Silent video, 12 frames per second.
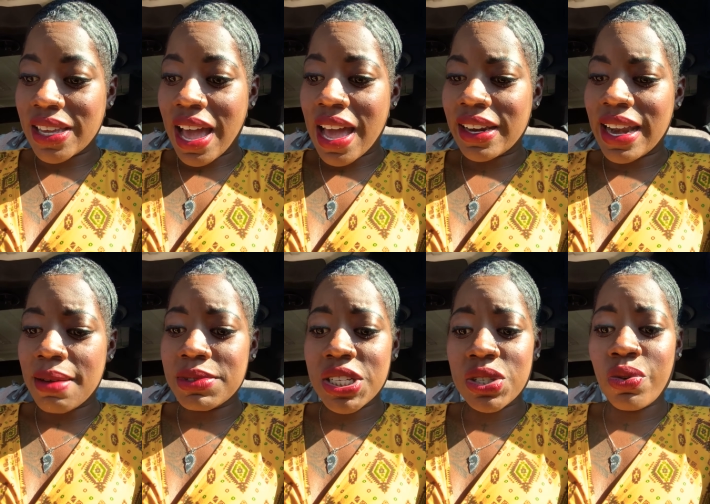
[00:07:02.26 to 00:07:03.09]
God. And
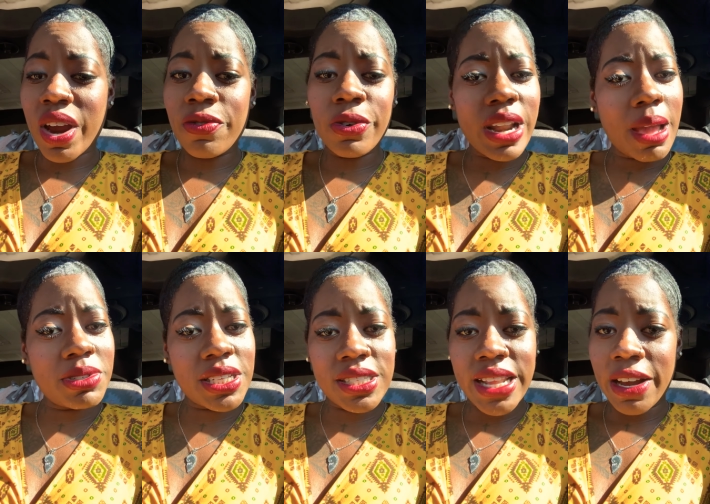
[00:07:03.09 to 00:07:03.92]
I'm just grateful and I'm
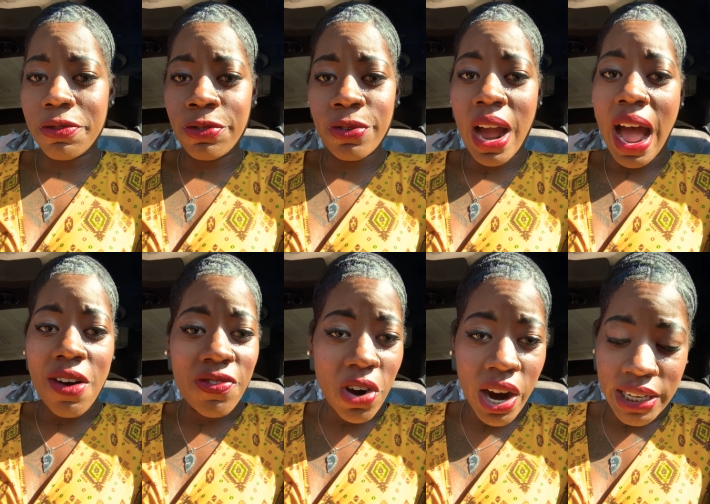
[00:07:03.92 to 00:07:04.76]
just thankful for how
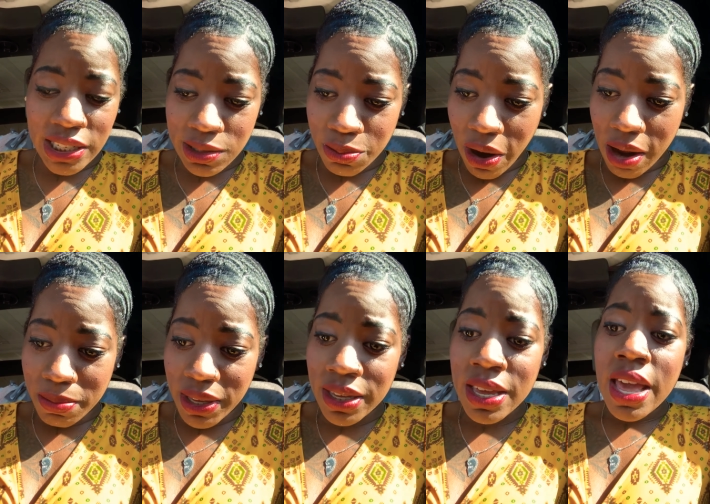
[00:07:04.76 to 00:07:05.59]
far he's brought
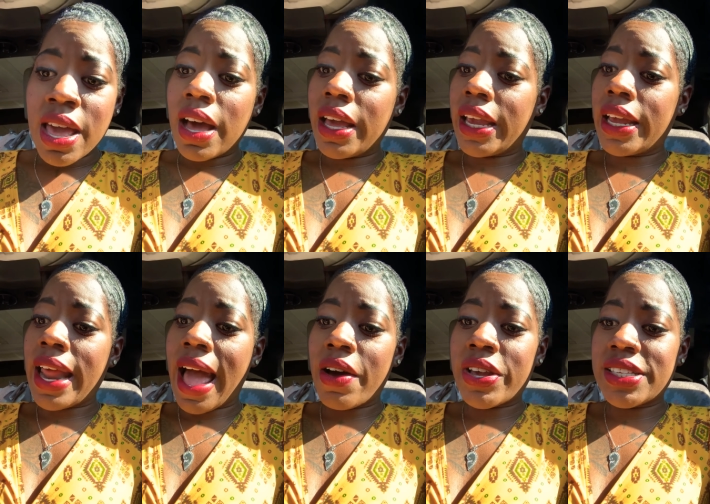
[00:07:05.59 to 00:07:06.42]
me and
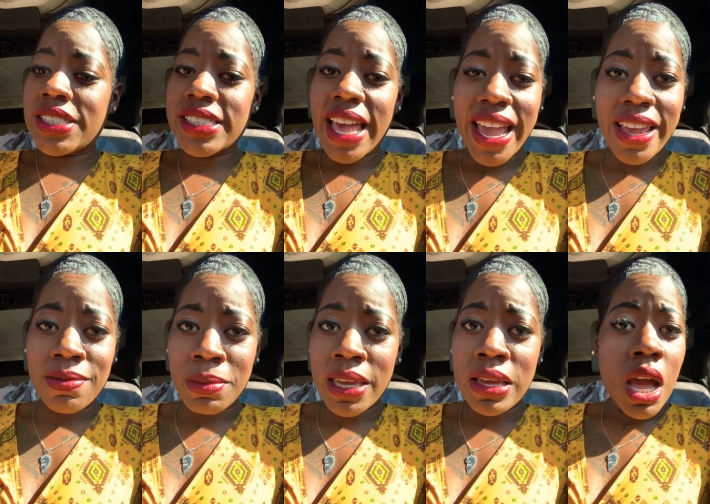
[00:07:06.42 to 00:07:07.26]
how he saved
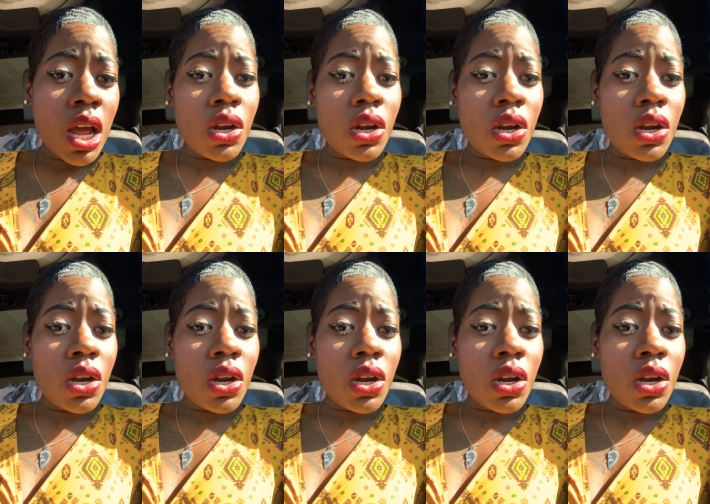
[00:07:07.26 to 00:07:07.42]
me.